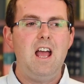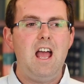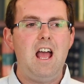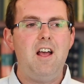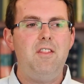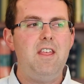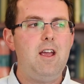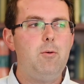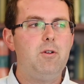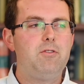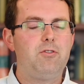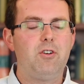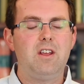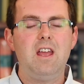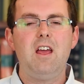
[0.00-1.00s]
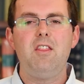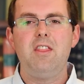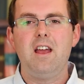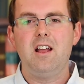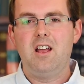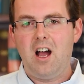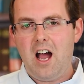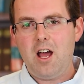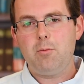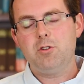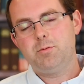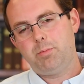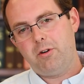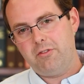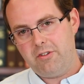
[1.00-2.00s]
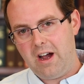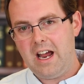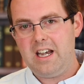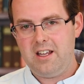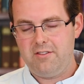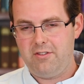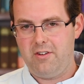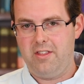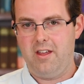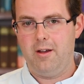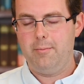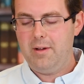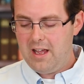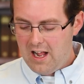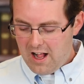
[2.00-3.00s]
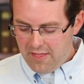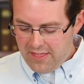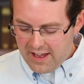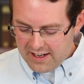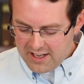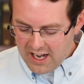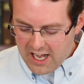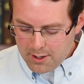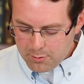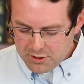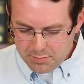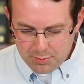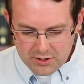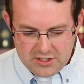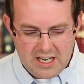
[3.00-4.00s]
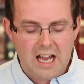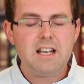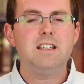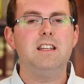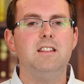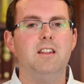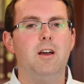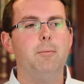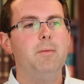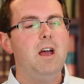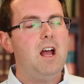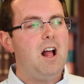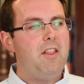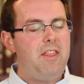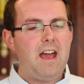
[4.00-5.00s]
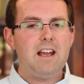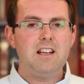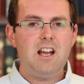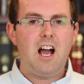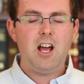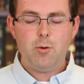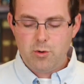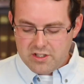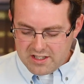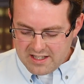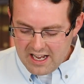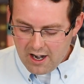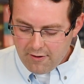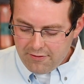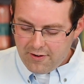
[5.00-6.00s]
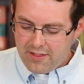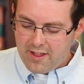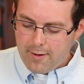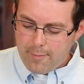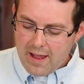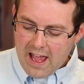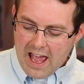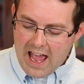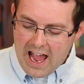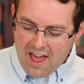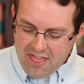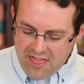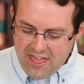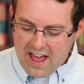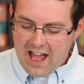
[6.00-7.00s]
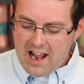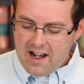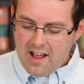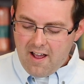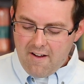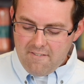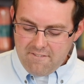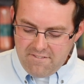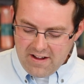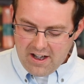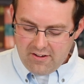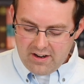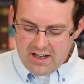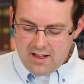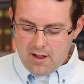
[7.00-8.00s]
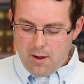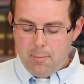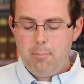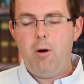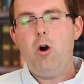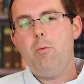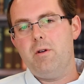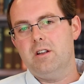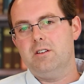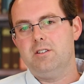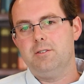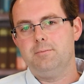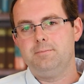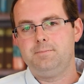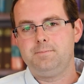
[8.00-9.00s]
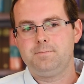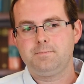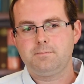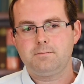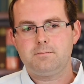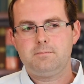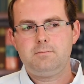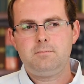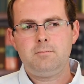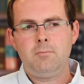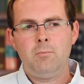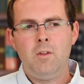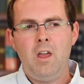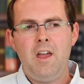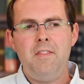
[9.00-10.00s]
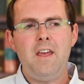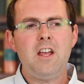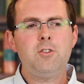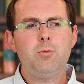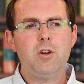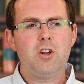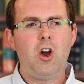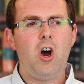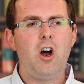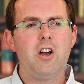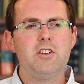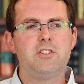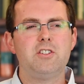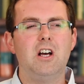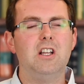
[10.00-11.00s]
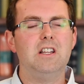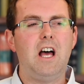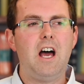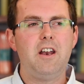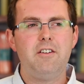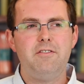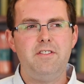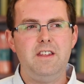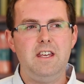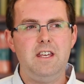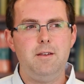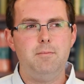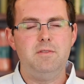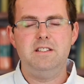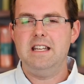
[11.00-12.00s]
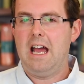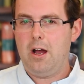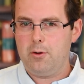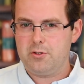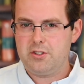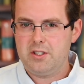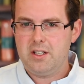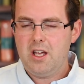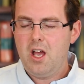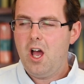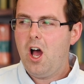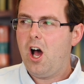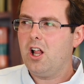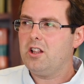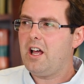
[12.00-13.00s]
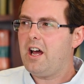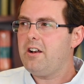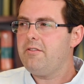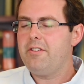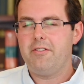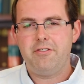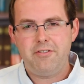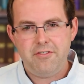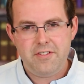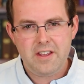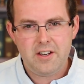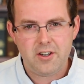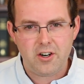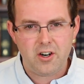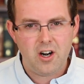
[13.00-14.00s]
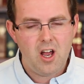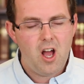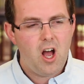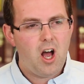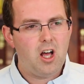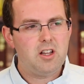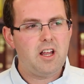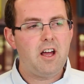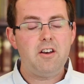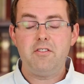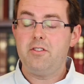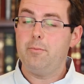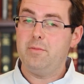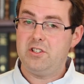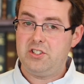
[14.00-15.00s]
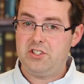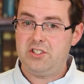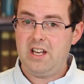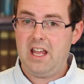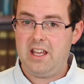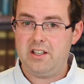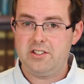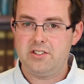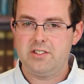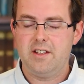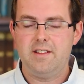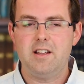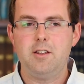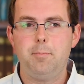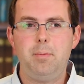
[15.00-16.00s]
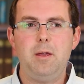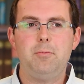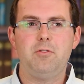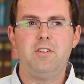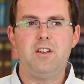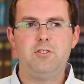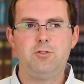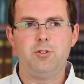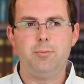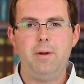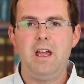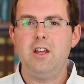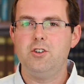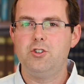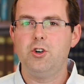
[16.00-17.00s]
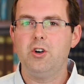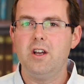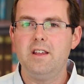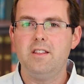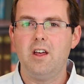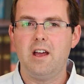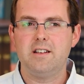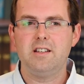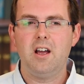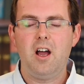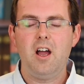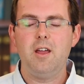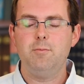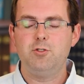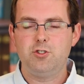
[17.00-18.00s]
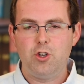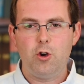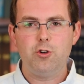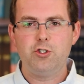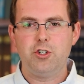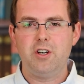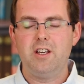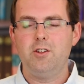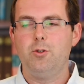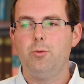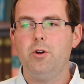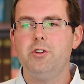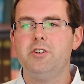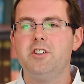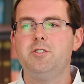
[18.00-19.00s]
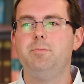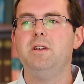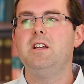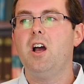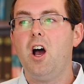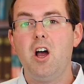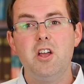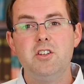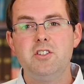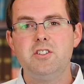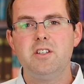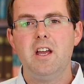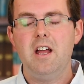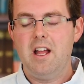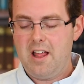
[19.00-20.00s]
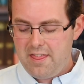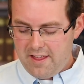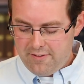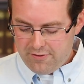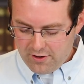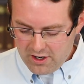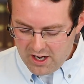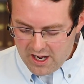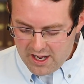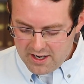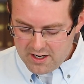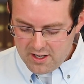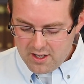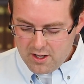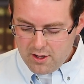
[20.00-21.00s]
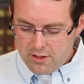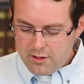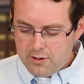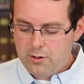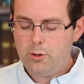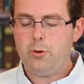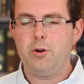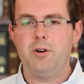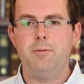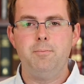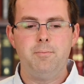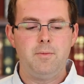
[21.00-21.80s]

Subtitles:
And they would forget that God was providing for them, that God was protecting them, that God was there for them at that very moment. And that's what caused a lot of the doubt, a lot of the fear, a lot of the mistakes that the people of Israel made during that time sojourning in the wilderness because they forgot the Lord.